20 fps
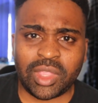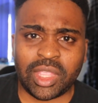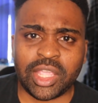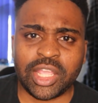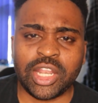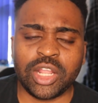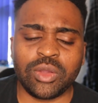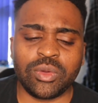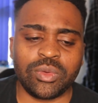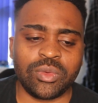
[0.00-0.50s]

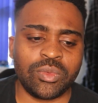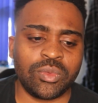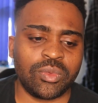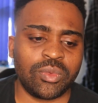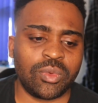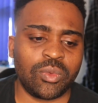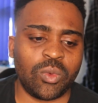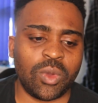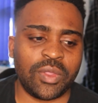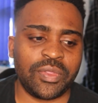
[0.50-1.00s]
you know,
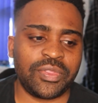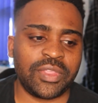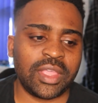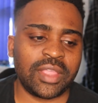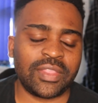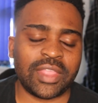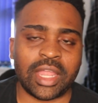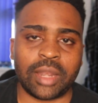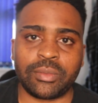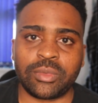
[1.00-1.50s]
one thing
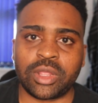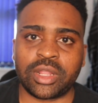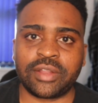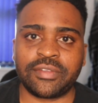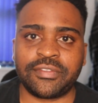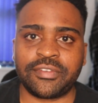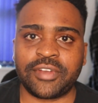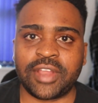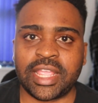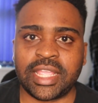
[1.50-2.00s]
that I'm not
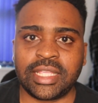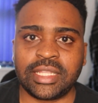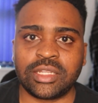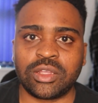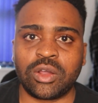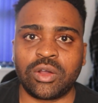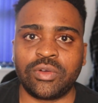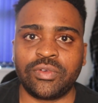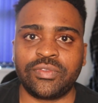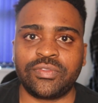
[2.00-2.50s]
afraid
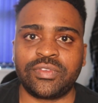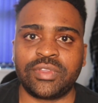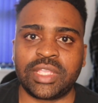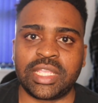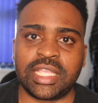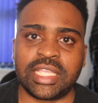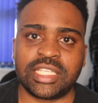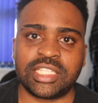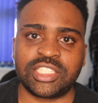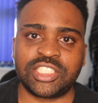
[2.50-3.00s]
of
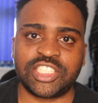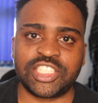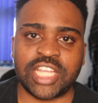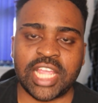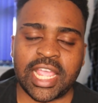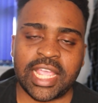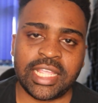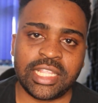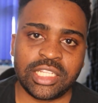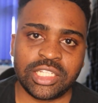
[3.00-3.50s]
is
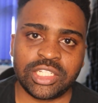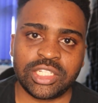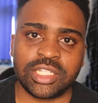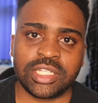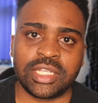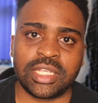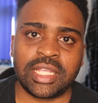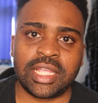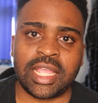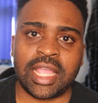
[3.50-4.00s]
change
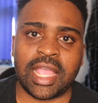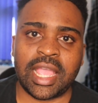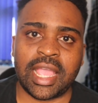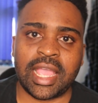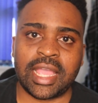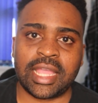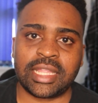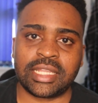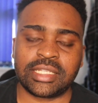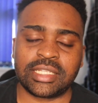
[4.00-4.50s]

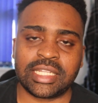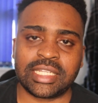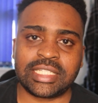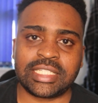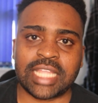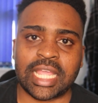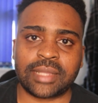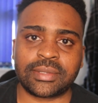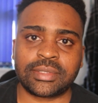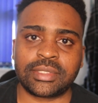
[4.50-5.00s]
and
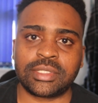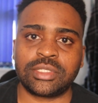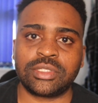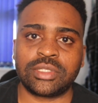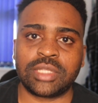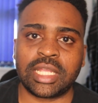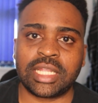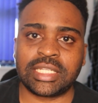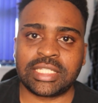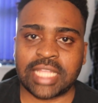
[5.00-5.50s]

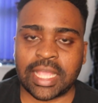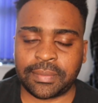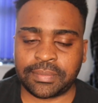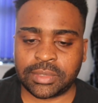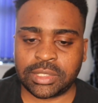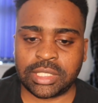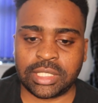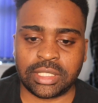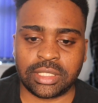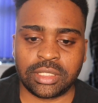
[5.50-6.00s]

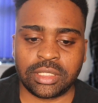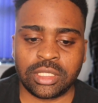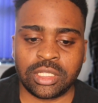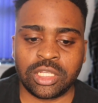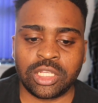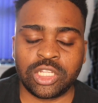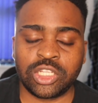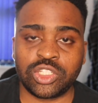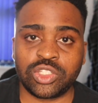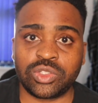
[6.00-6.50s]
adapting
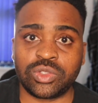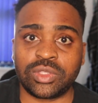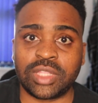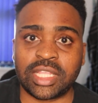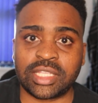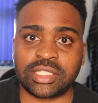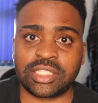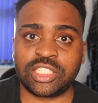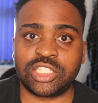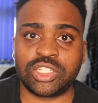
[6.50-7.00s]
to
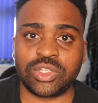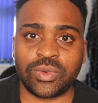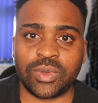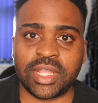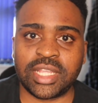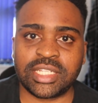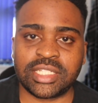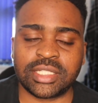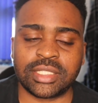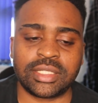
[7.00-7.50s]
that
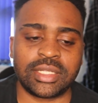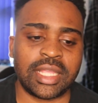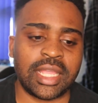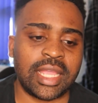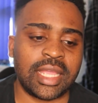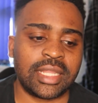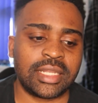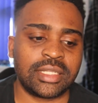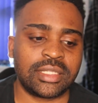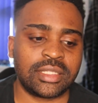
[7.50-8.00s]
situation.
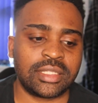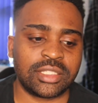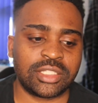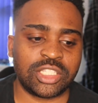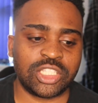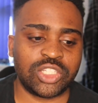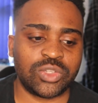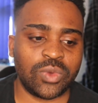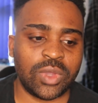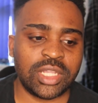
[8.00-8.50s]
And the
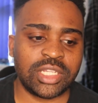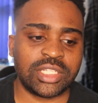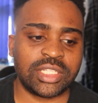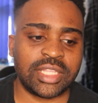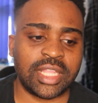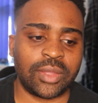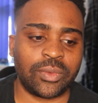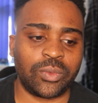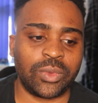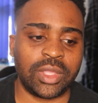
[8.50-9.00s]
situation
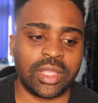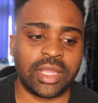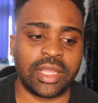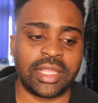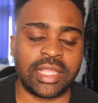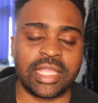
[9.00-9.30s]
that we are